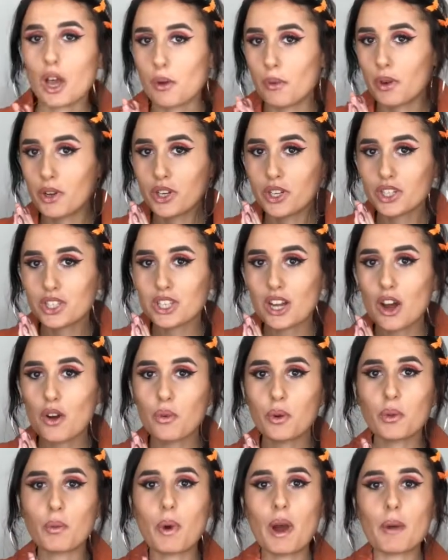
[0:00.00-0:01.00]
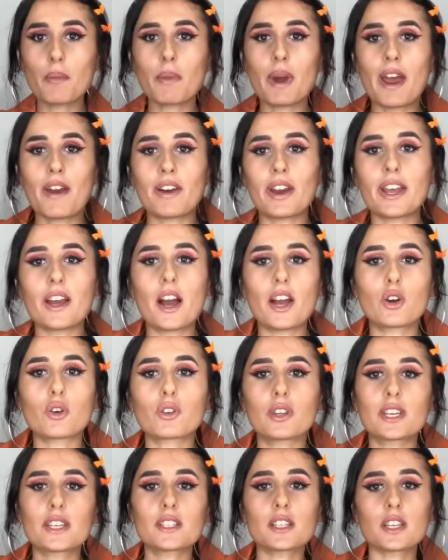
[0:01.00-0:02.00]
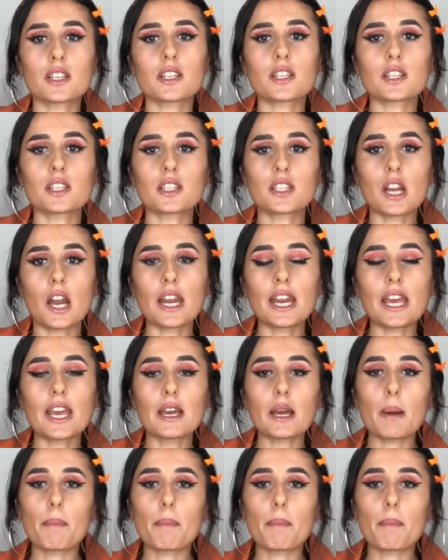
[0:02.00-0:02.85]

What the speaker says: I'm gonna start off with what I'm wearing. I got this stunning